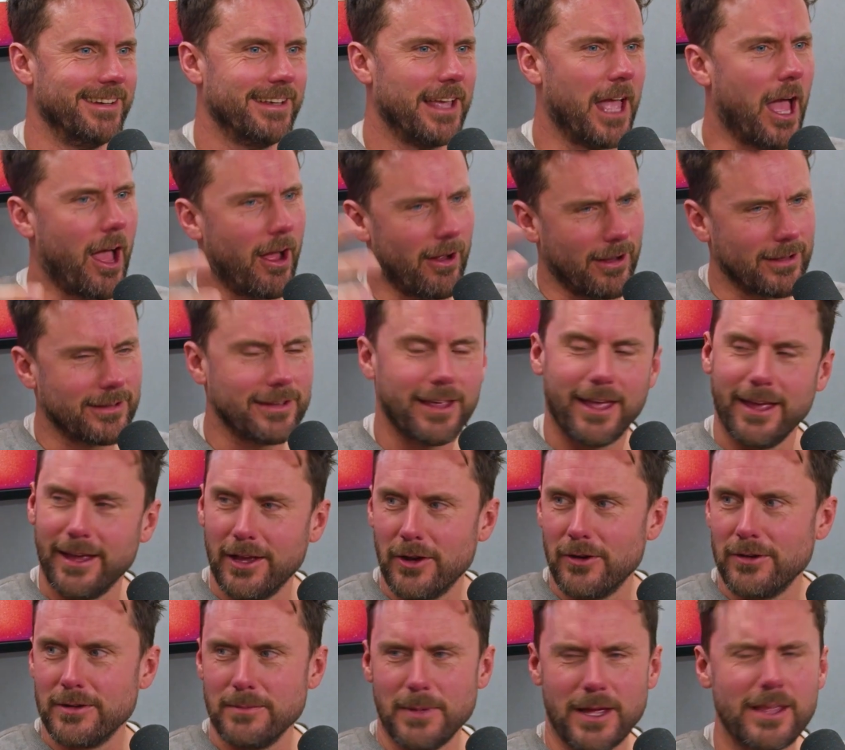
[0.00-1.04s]
Yeah,
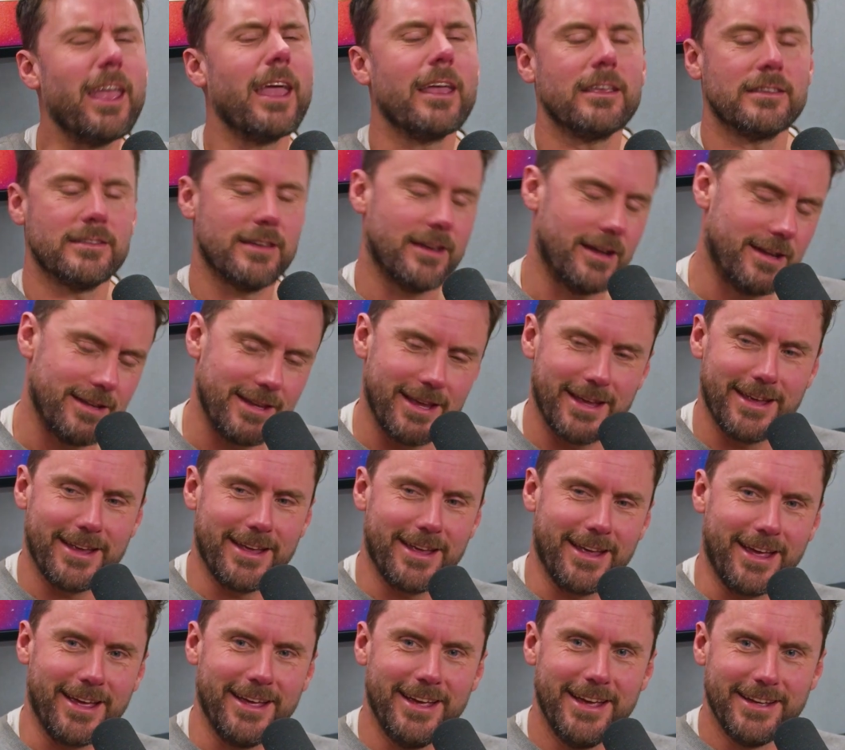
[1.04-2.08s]
good on you, mate. Yes, no,
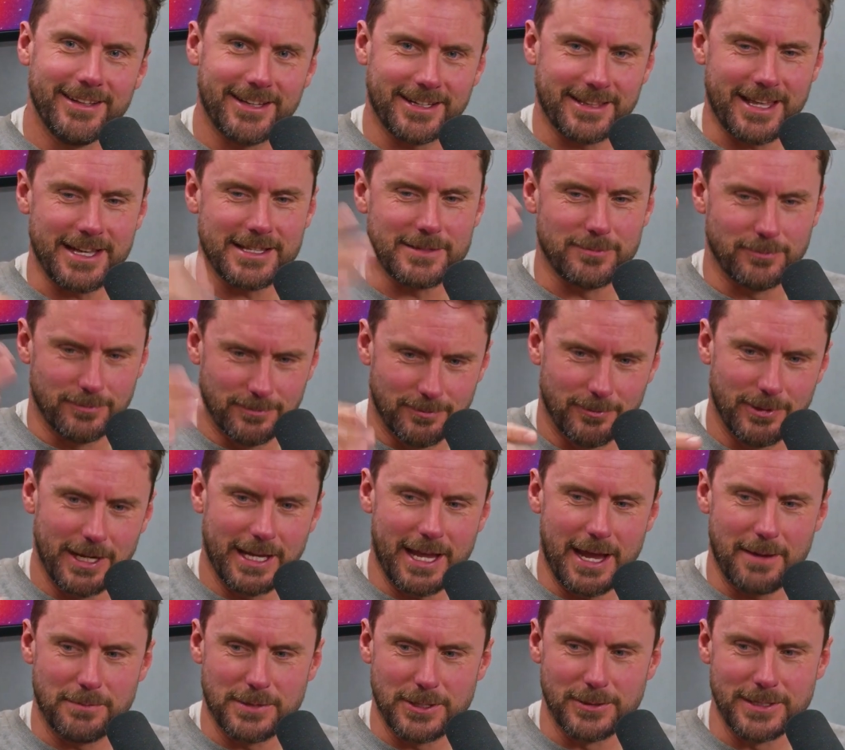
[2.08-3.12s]
yeah. Like, we
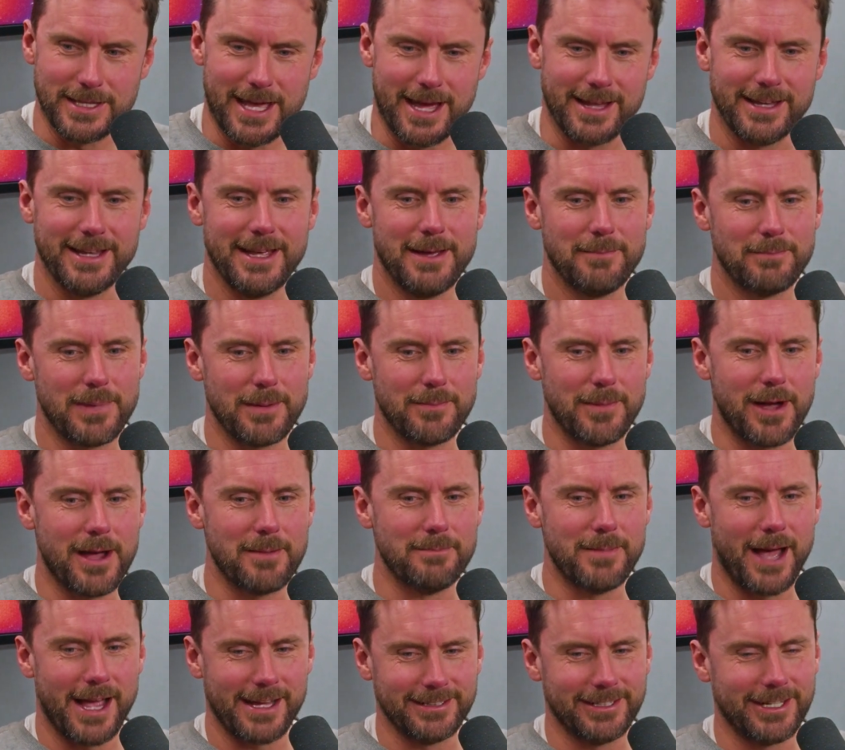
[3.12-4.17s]
keep doing that. But my
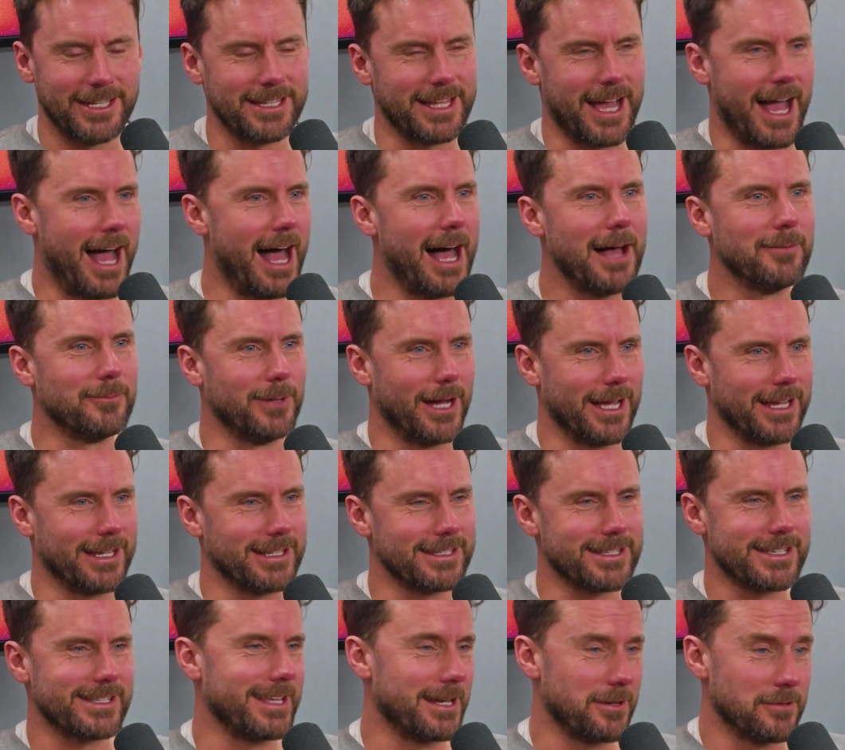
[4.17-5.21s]
mate learnt the hard way
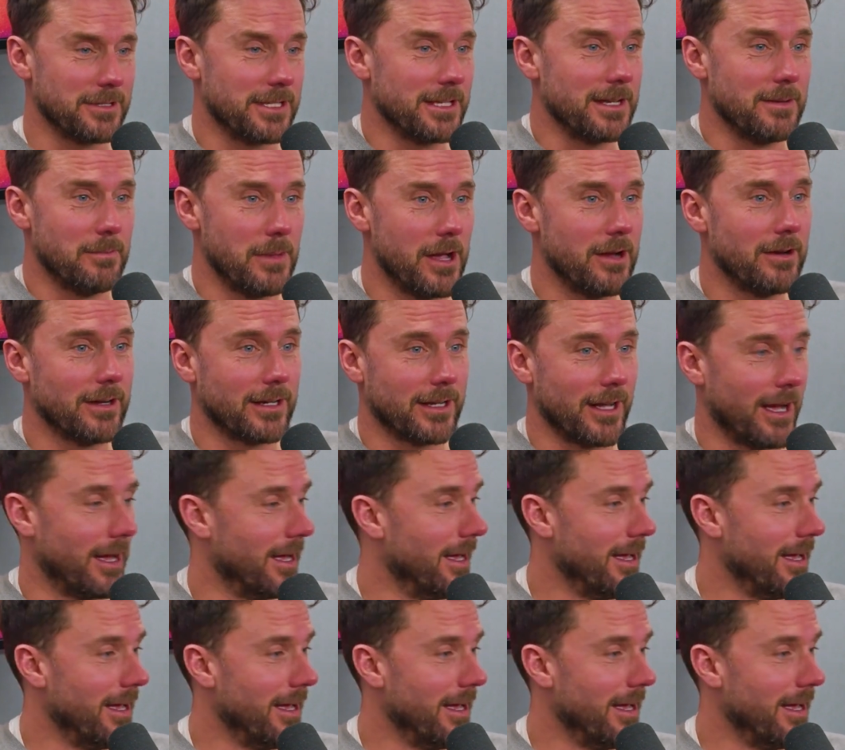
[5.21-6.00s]
because he said he was in America.